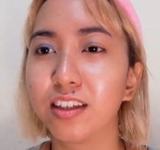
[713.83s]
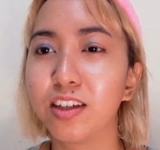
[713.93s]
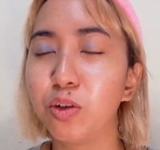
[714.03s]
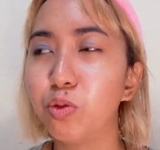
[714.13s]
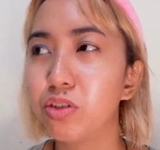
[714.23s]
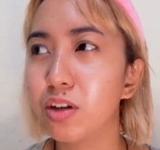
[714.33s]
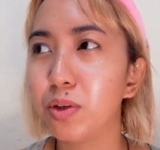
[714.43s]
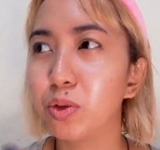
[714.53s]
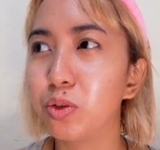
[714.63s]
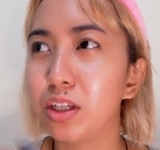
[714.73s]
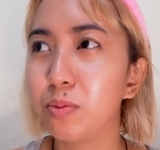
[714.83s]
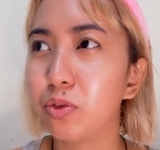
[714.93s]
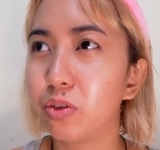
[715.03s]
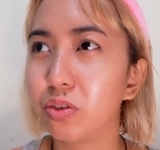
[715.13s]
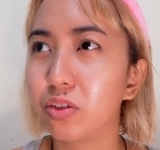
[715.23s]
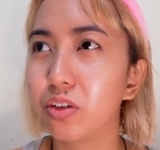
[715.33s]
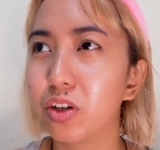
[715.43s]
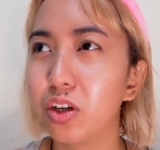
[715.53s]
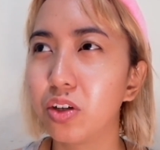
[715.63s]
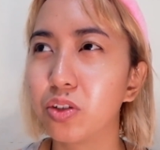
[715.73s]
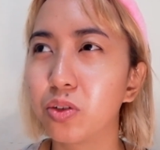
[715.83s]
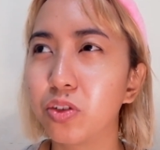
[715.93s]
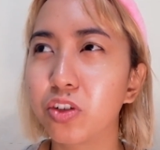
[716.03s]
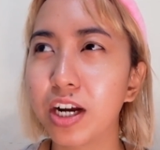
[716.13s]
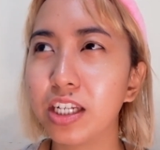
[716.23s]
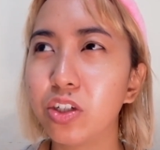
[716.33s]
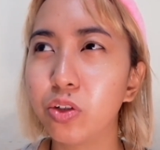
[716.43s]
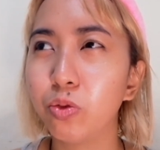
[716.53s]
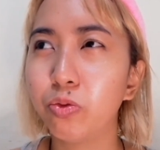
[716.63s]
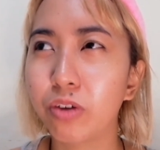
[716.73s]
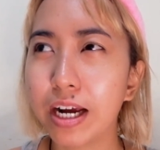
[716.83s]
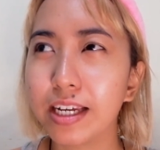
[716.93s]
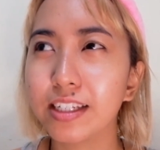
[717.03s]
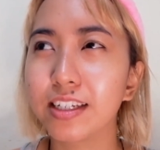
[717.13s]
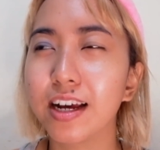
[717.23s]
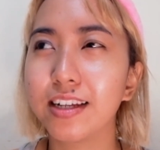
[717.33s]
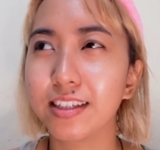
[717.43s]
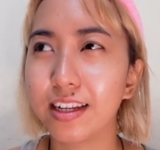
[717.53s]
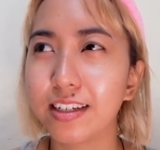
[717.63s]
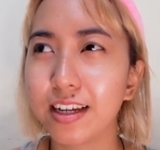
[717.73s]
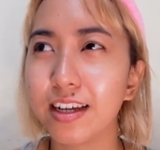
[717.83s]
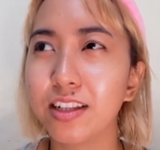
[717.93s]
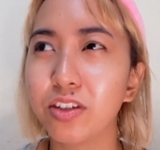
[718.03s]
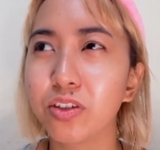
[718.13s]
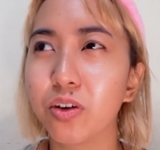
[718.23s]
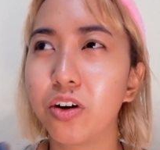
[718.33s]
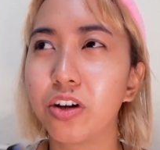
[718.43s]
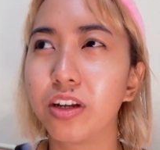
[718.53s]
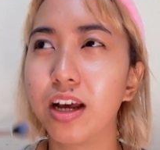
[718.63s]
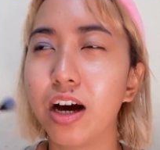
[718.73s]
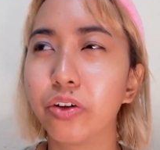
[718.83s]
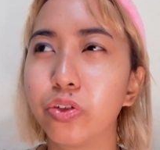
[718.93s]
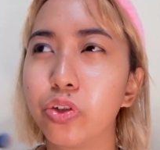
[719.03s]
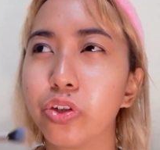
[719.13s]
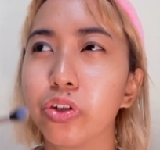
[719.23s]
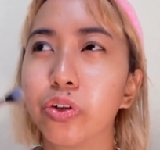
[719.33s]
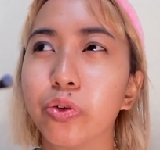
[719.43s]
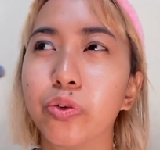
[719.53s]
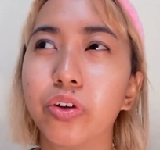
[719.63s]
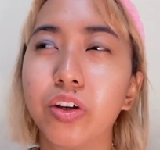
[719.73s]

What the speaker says: giunsa man to nimo, so try to write a sentence on how to